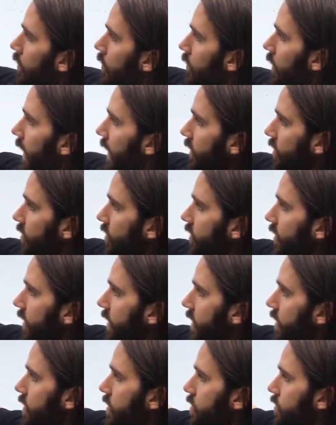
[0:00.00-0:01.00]
Next
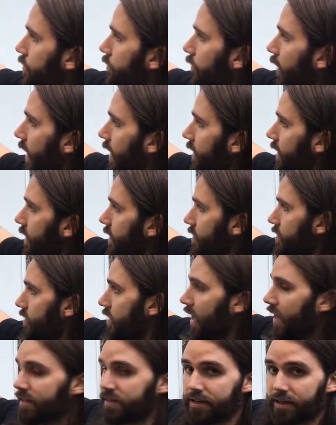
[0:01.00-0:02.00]
is finding a
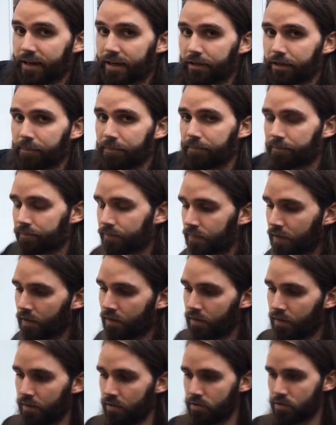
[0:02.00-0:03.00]
sidekick.
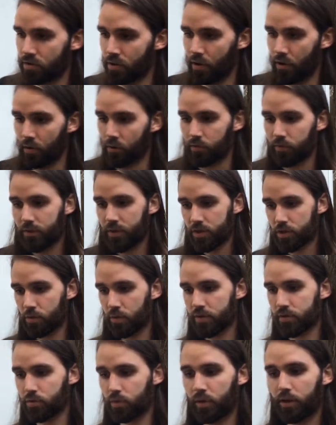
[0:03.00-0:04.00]
So this
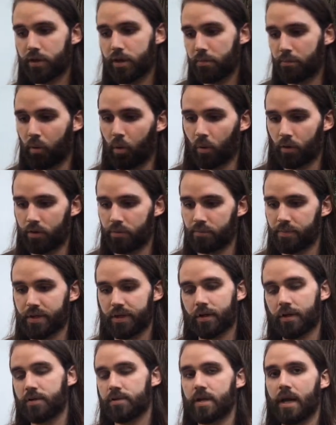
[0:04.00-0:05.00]
one's really important
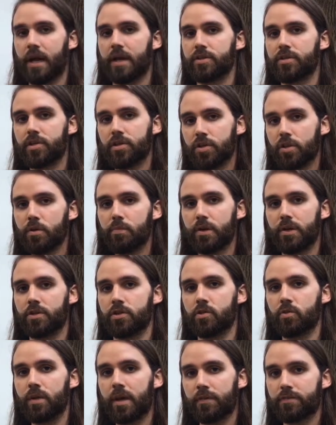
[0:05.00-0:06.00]
because as
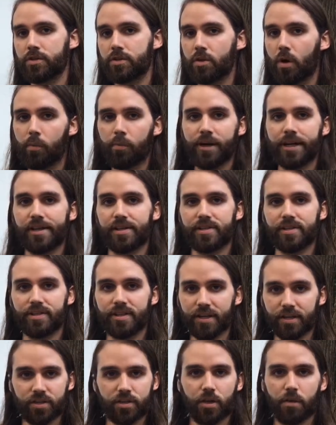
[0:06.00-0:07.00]
humans, we have so many
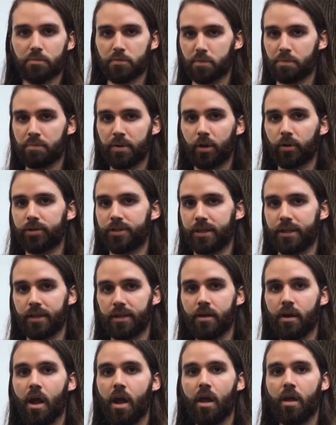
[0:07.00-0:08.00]
systems built
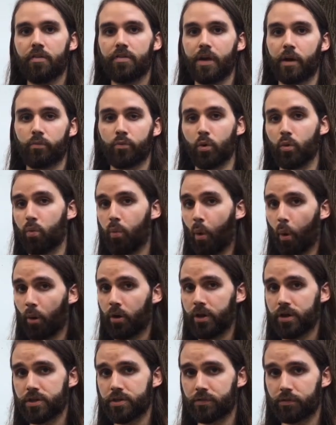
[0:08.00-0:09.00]
in that reward
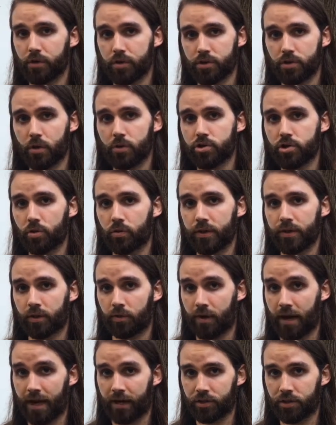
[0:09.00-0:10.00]
us for social
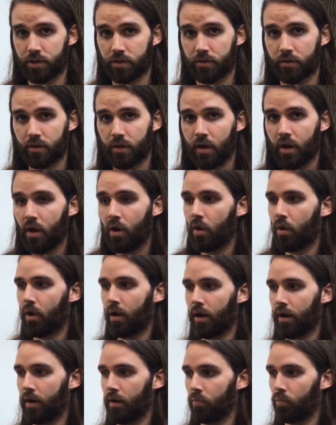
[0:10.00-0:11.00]
interaction.
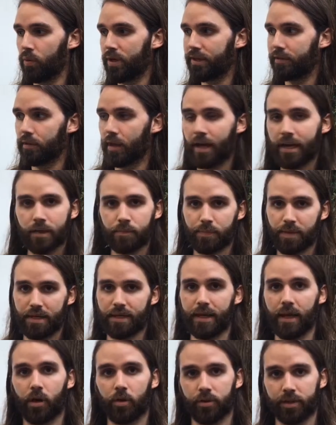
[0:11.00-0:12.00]
We like being
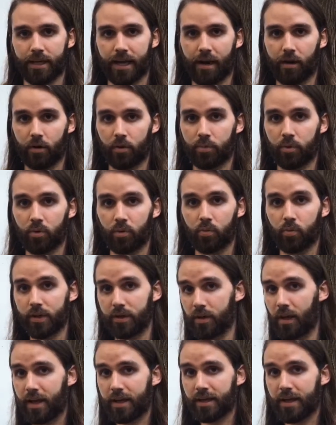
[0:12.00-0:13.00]
held accountable. We
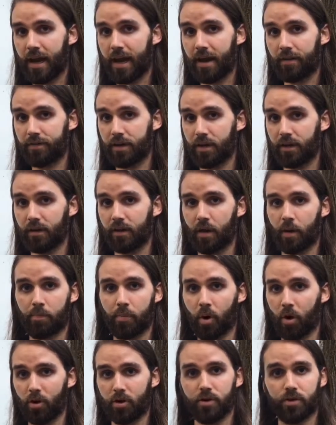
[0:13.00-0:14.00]
like having a
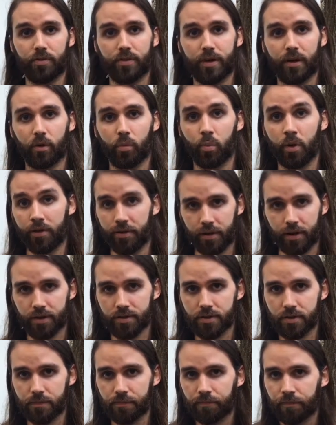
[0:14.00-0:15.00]
partner there with
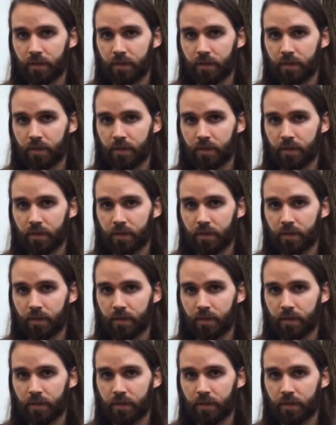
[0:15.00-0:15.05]
us.